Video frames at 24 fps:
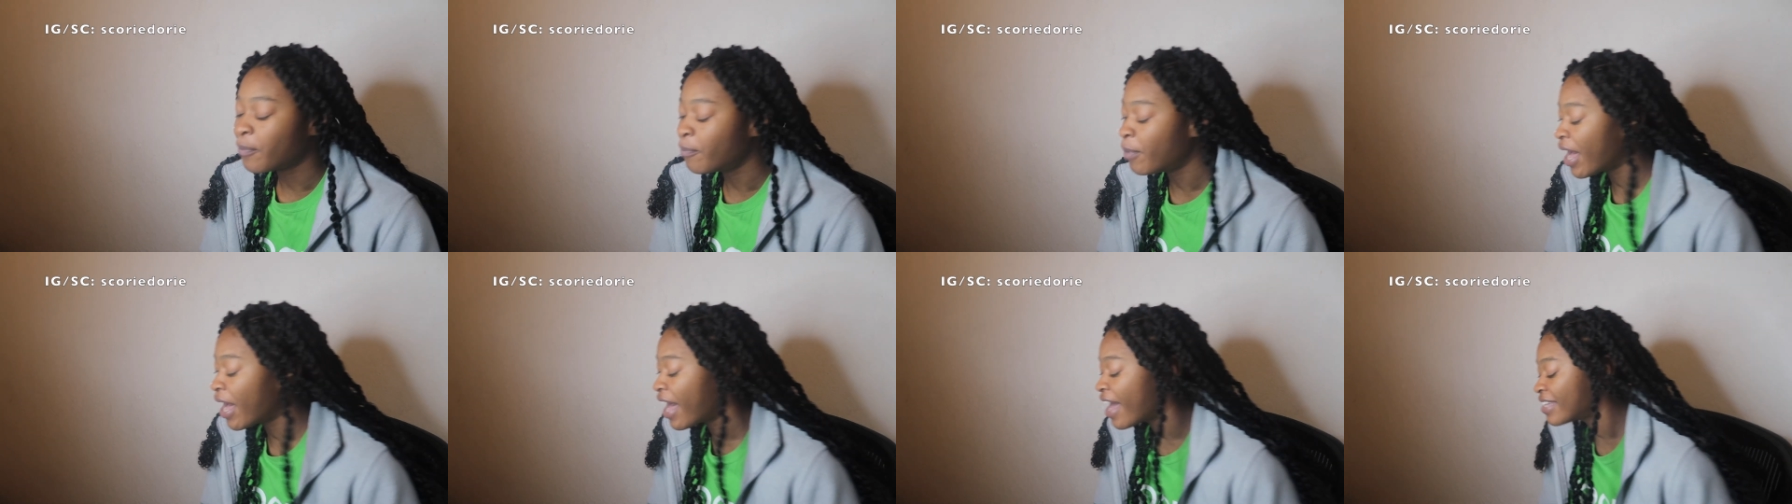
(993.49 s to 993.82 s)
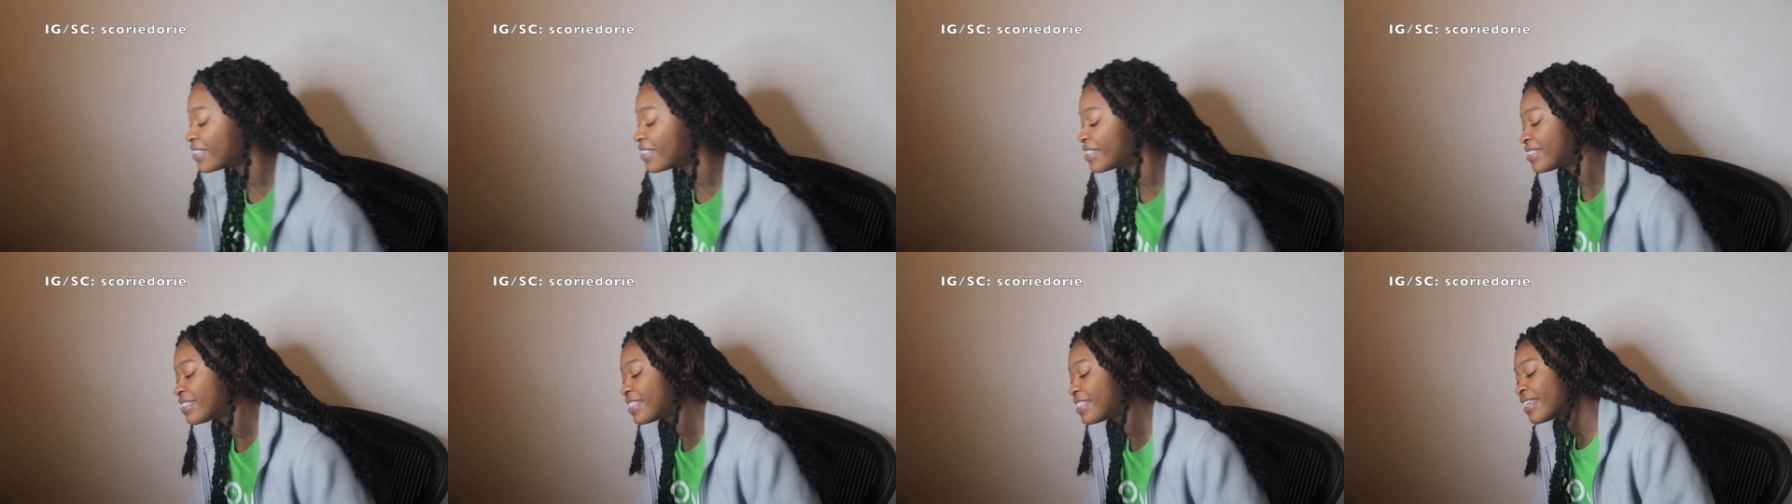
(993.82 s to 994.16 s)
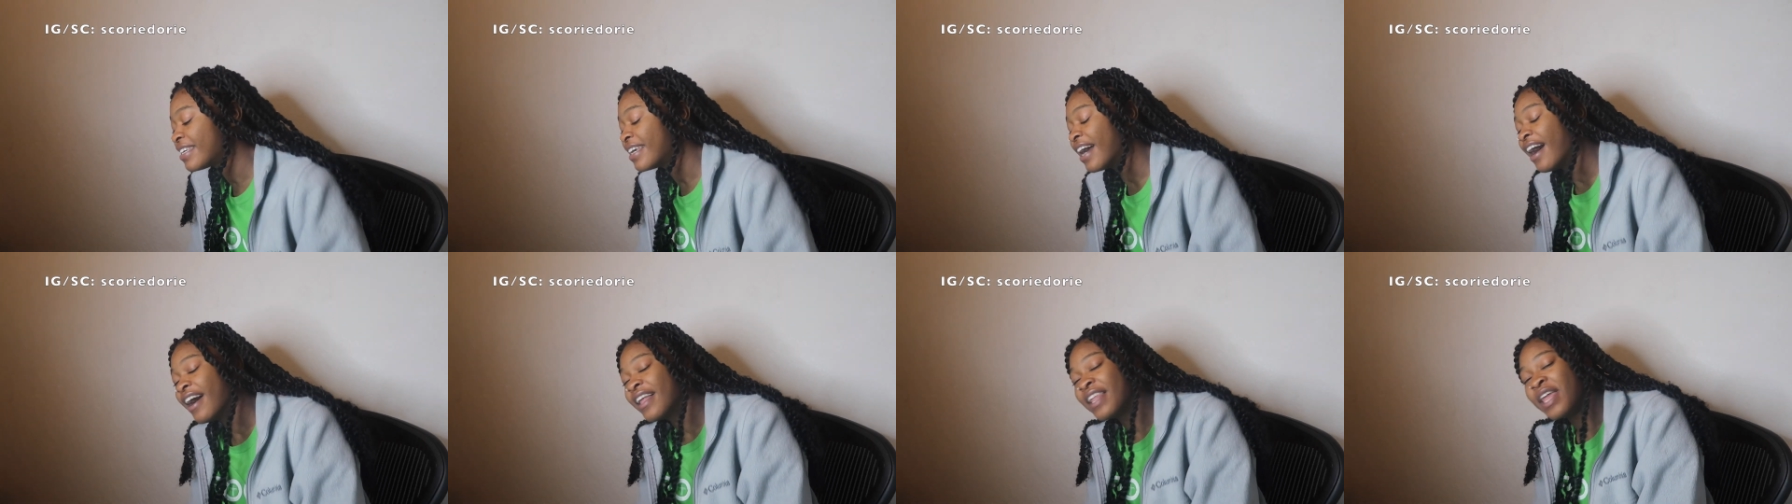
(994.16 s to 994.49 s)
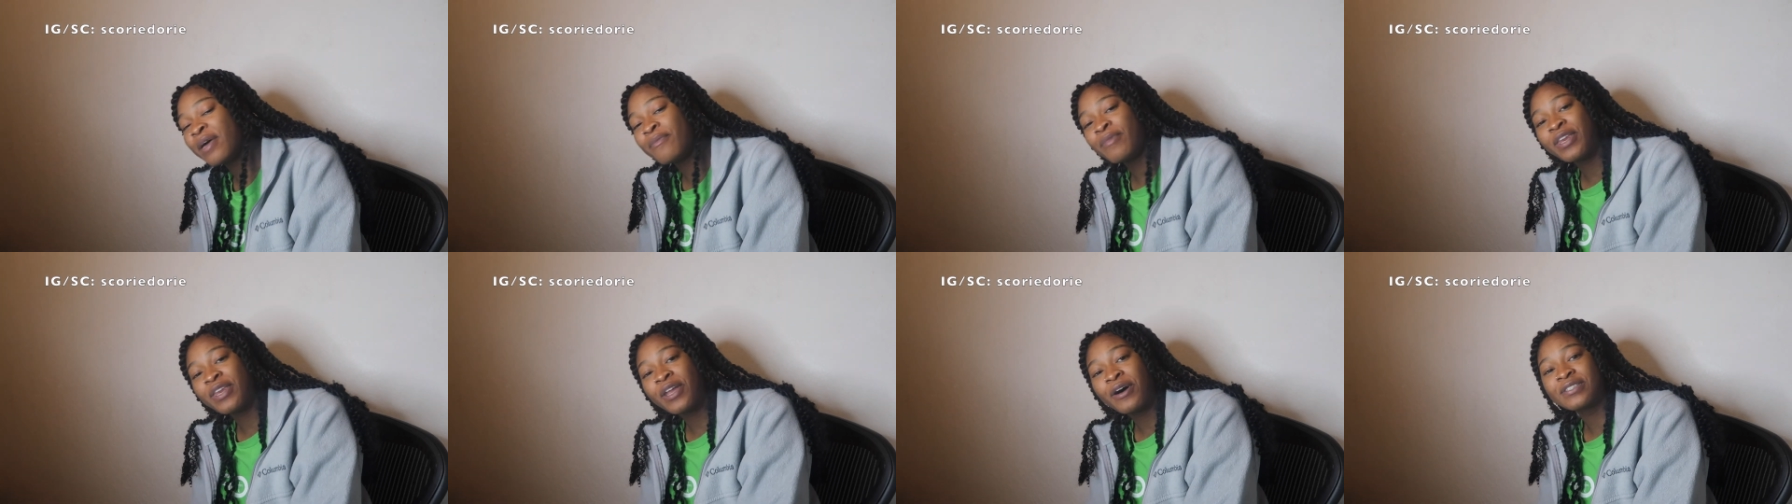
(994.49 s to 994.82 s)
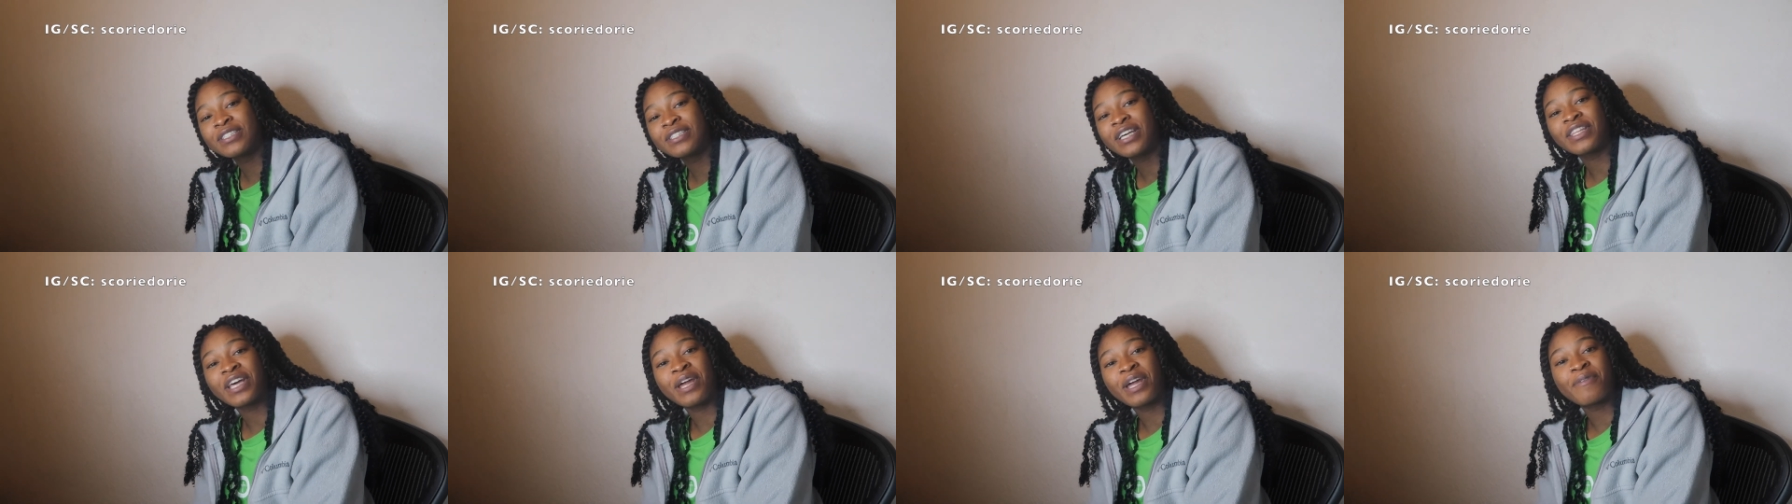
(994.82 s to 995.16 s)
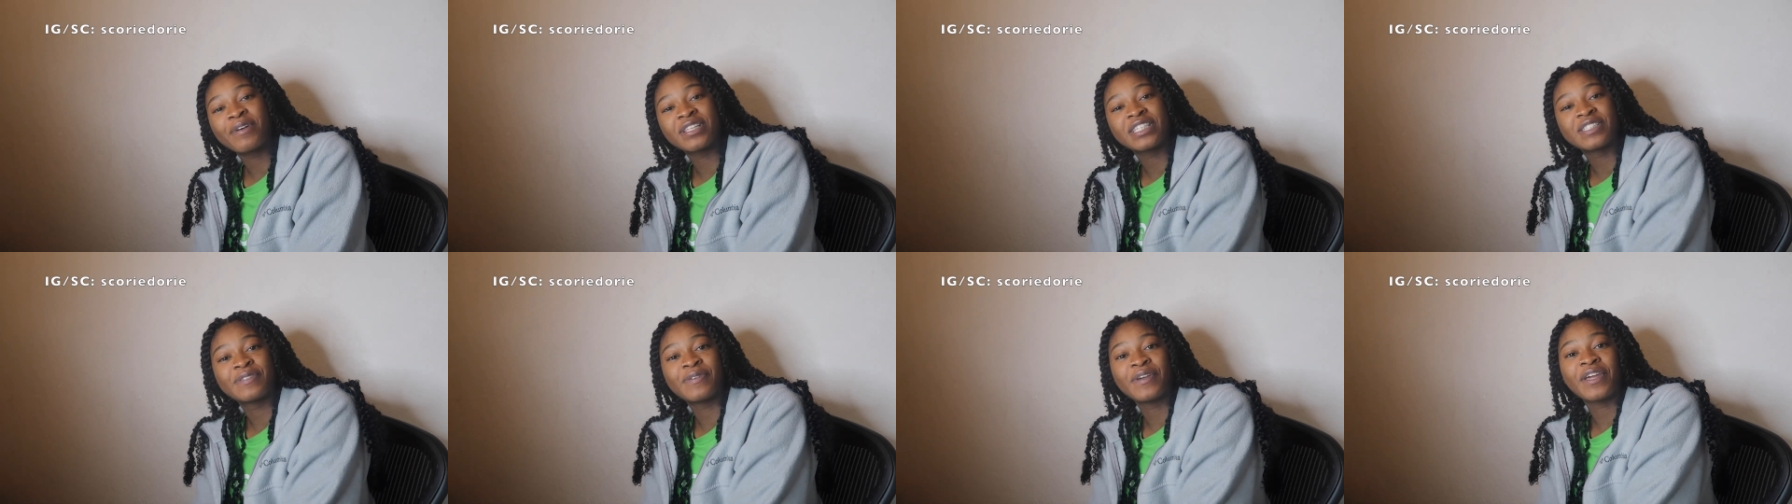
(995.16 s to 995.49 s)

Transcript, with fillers: but y'all let me know what y'all thought about this